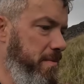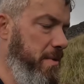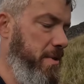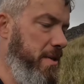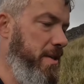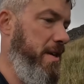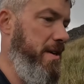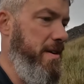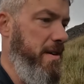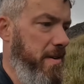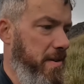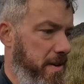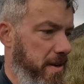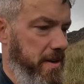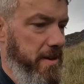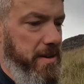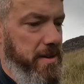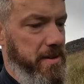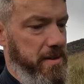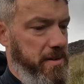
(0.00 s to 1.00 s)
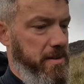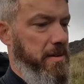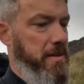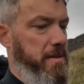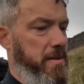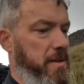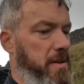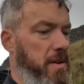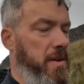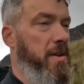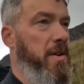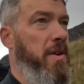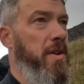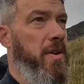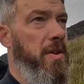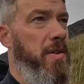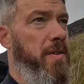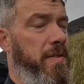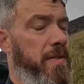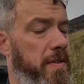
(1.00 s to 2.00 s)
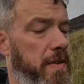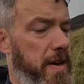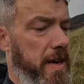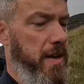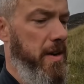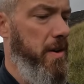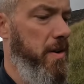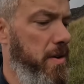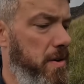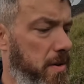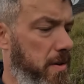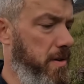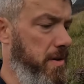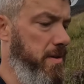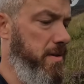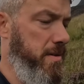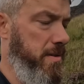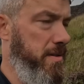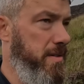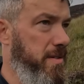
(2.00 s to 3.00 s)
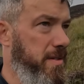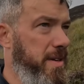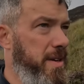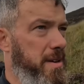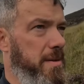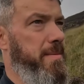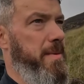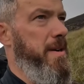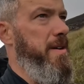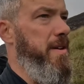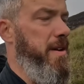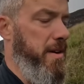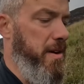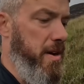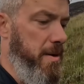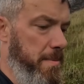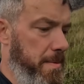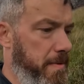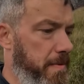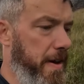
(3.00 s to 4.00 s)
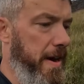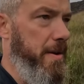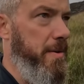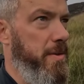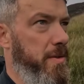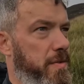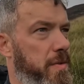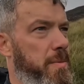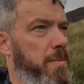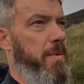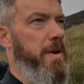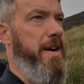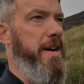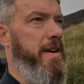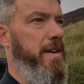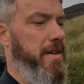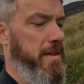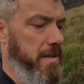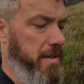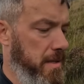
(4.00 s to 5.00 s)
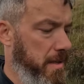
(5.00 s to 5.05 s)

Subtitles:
It's only like 3 o'clock. I reckon I'm only a couple of hours from where